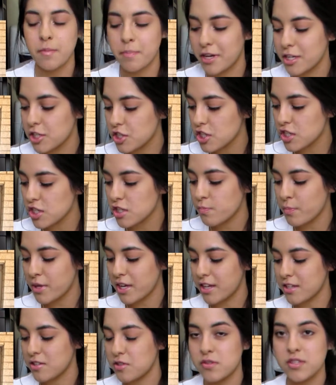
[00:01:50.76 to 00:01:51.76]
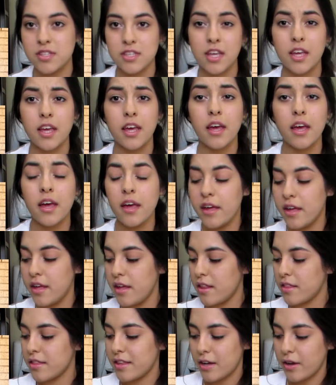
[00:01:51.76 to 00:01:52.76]
pictures because you'll see
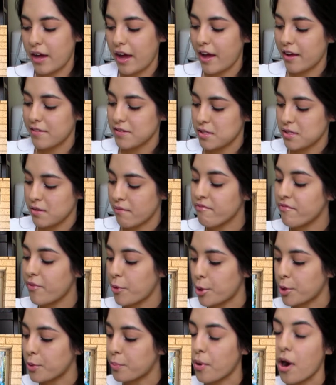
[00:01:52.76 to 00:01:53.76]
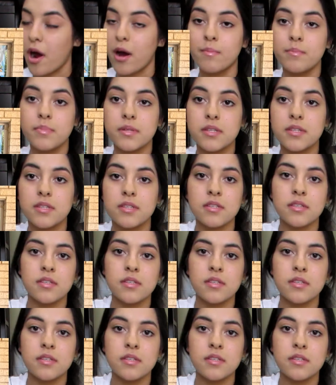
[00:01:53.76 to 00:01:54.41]
that I have some photo props